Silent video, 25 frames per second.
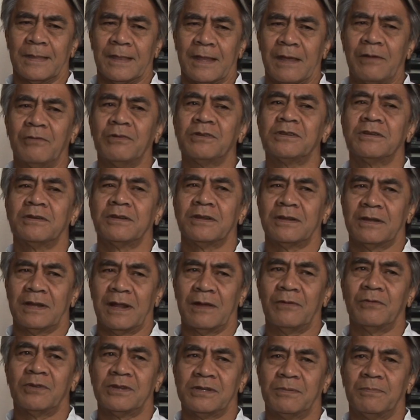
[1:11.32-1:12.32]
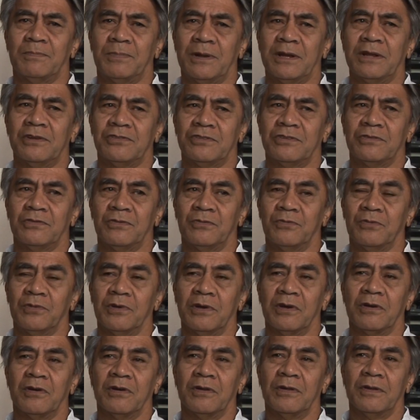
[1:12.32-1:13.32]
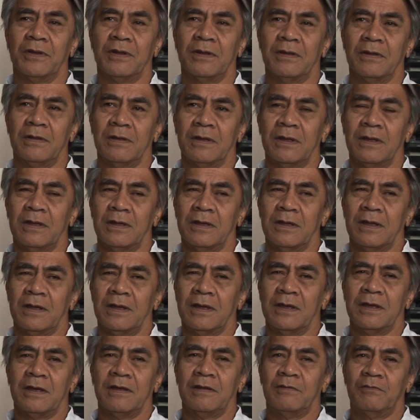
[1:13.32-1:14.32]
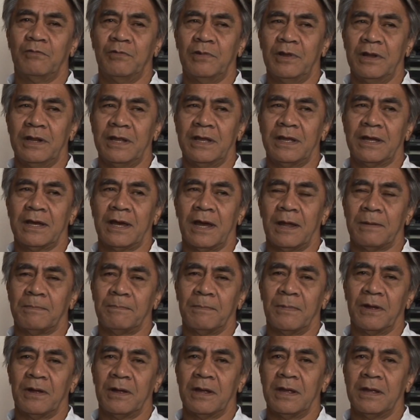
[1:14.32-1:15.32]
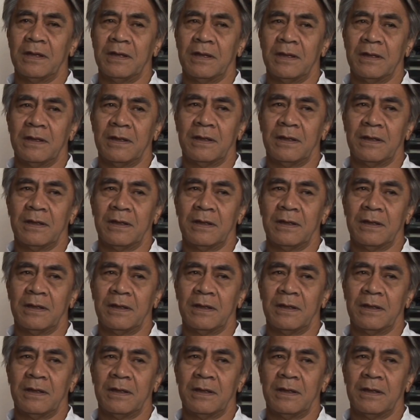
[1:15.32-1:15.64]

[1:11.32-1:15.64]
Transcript: was a pleasure to work on. It really cut my